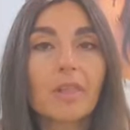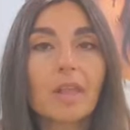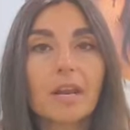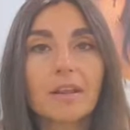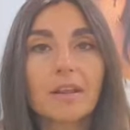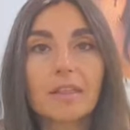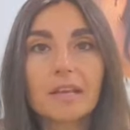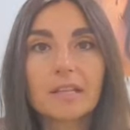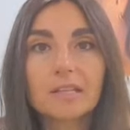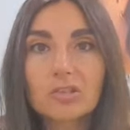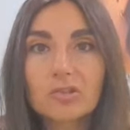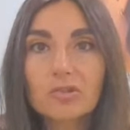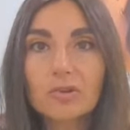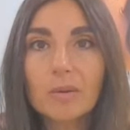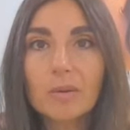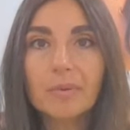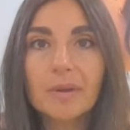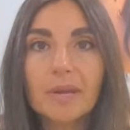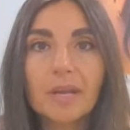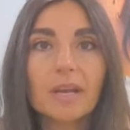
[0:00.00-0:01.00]
a lot of that
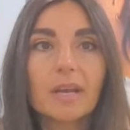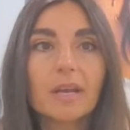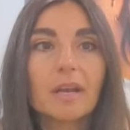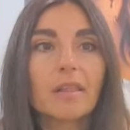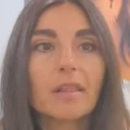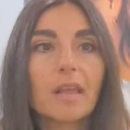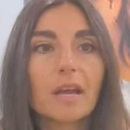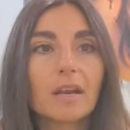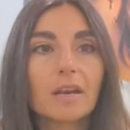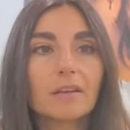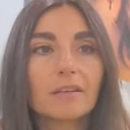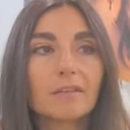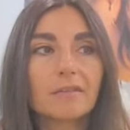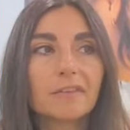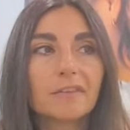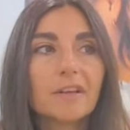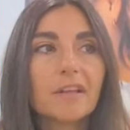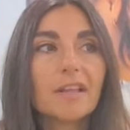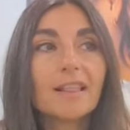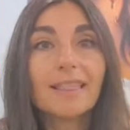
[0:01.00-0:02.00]
scrubbing, a lot of
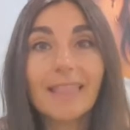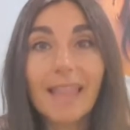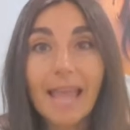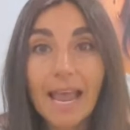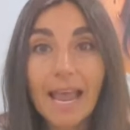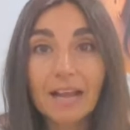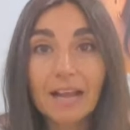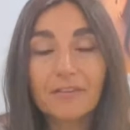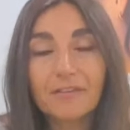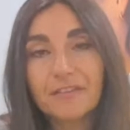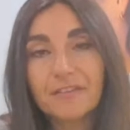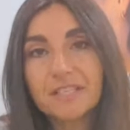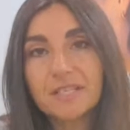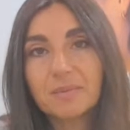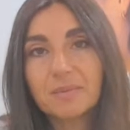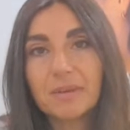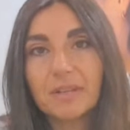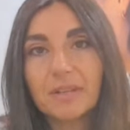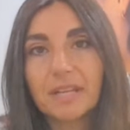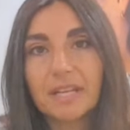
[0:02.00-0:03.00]
lack of
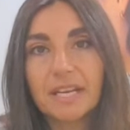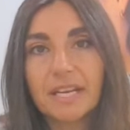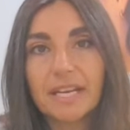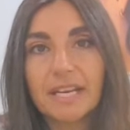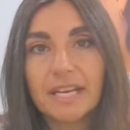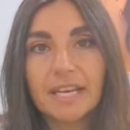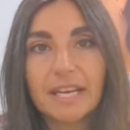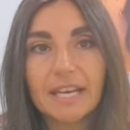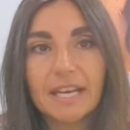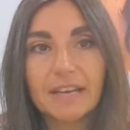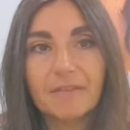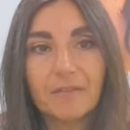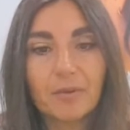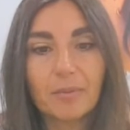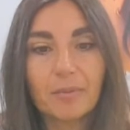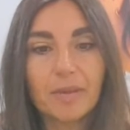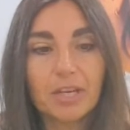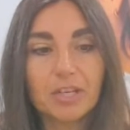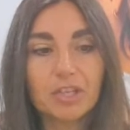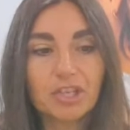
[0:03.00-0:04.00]
visibility in
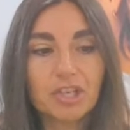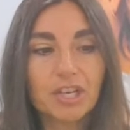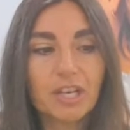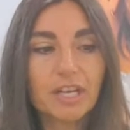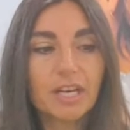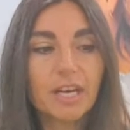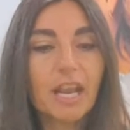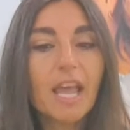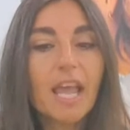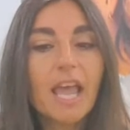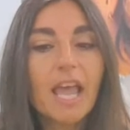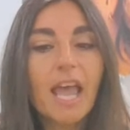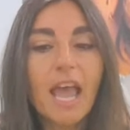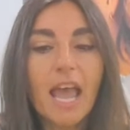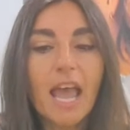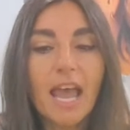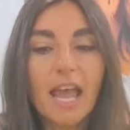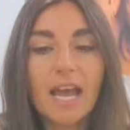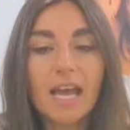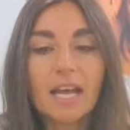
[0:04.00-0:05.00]
information.
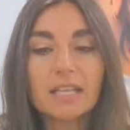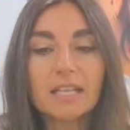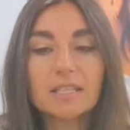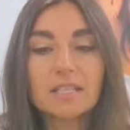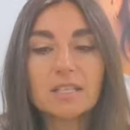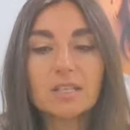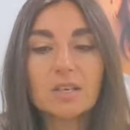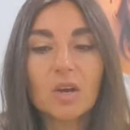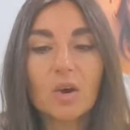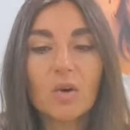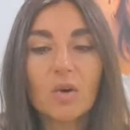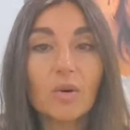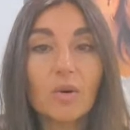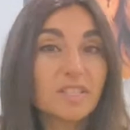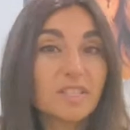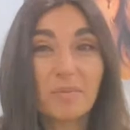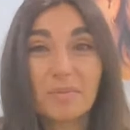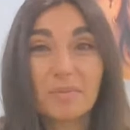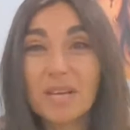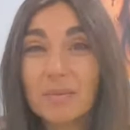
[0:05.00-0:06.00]
And so
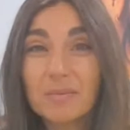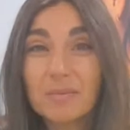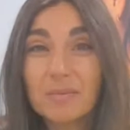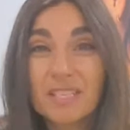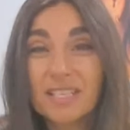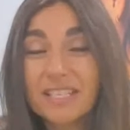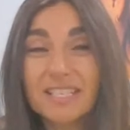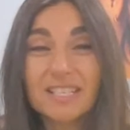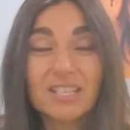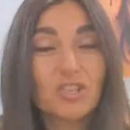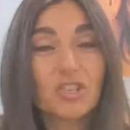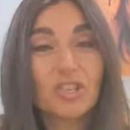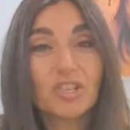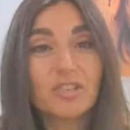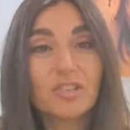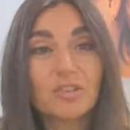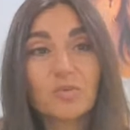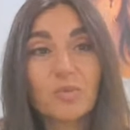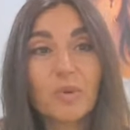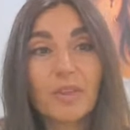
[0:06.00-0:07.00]
sometimes
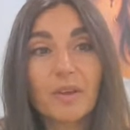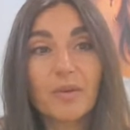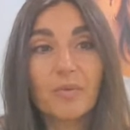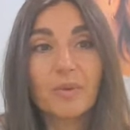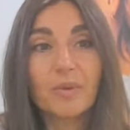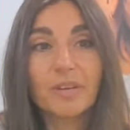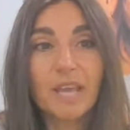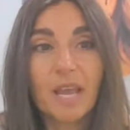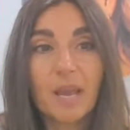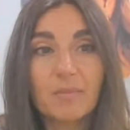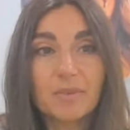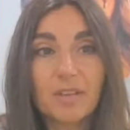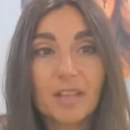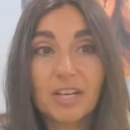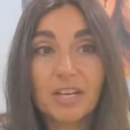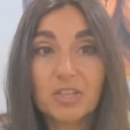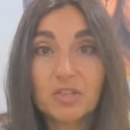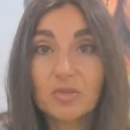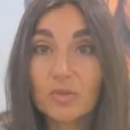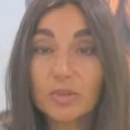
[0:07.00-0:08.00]
decisions when it came to
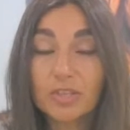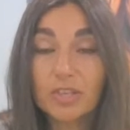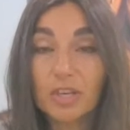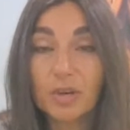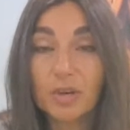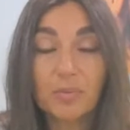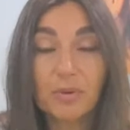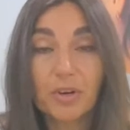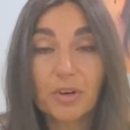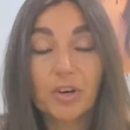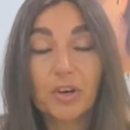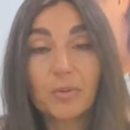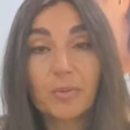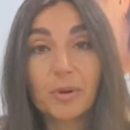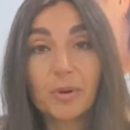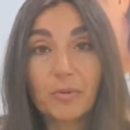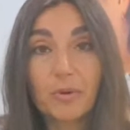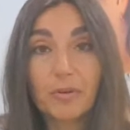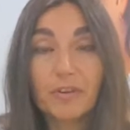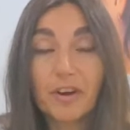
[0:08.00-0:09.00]
like sourcing and
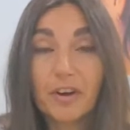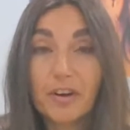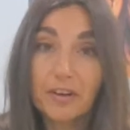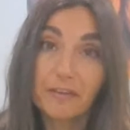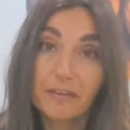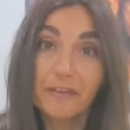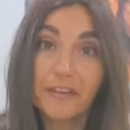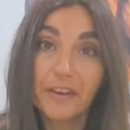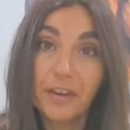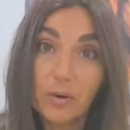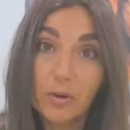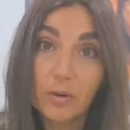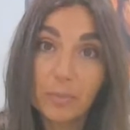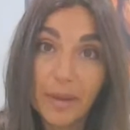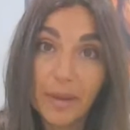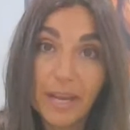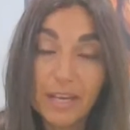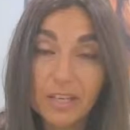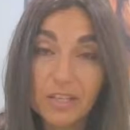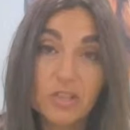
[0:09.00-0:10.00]
procurement were very
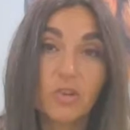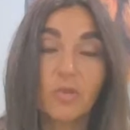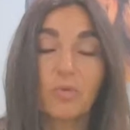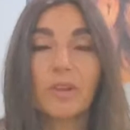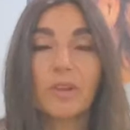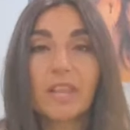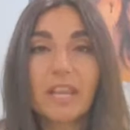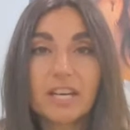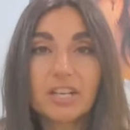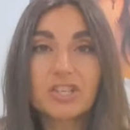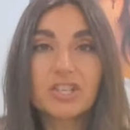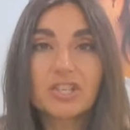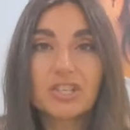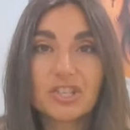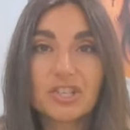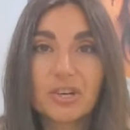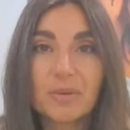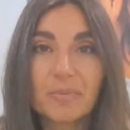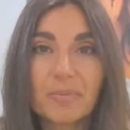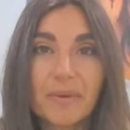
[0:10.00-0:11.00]
field-based or
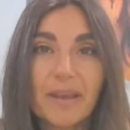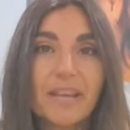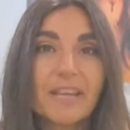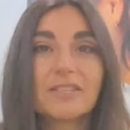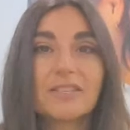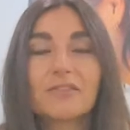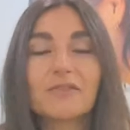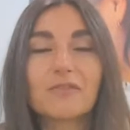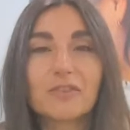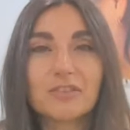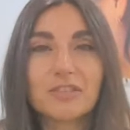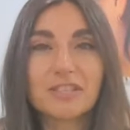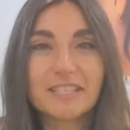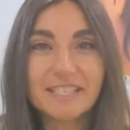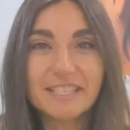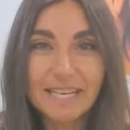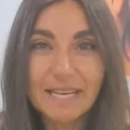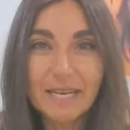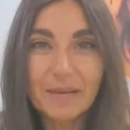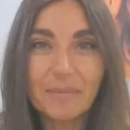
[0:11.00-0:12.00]
relationship-based versus
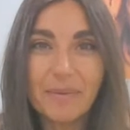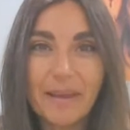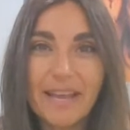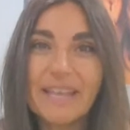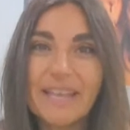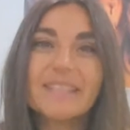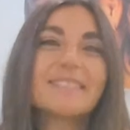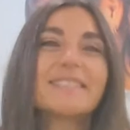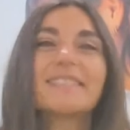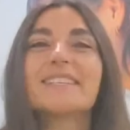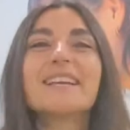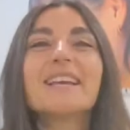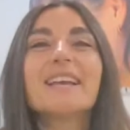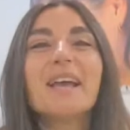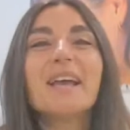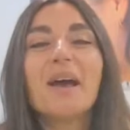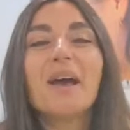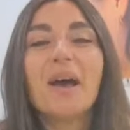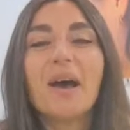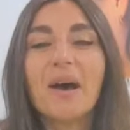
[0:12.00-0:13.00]
need-based.
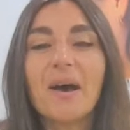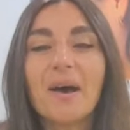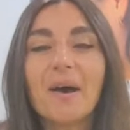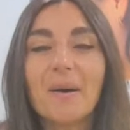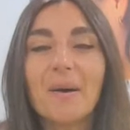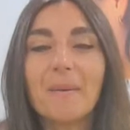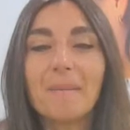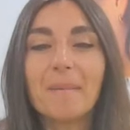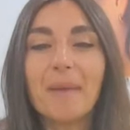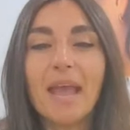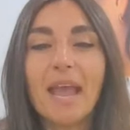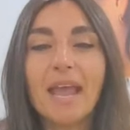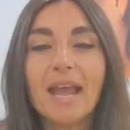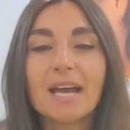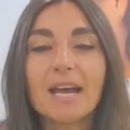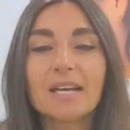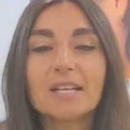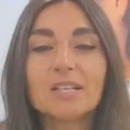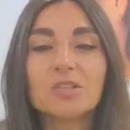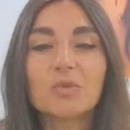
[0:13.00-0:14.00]

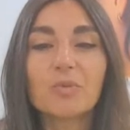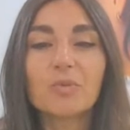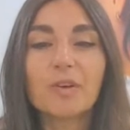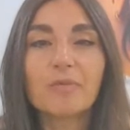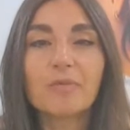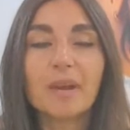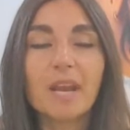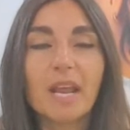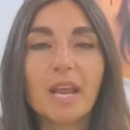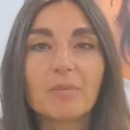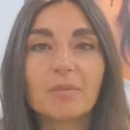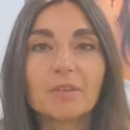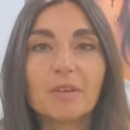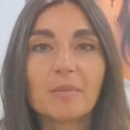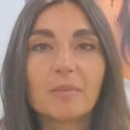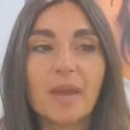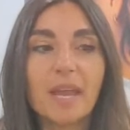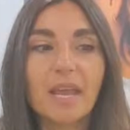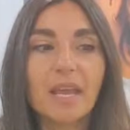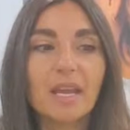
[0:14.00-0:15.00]
And we've been able to
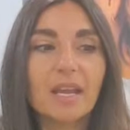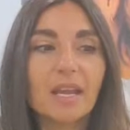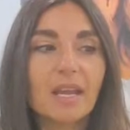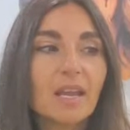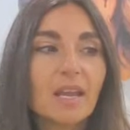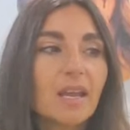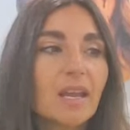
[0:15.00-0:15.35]
make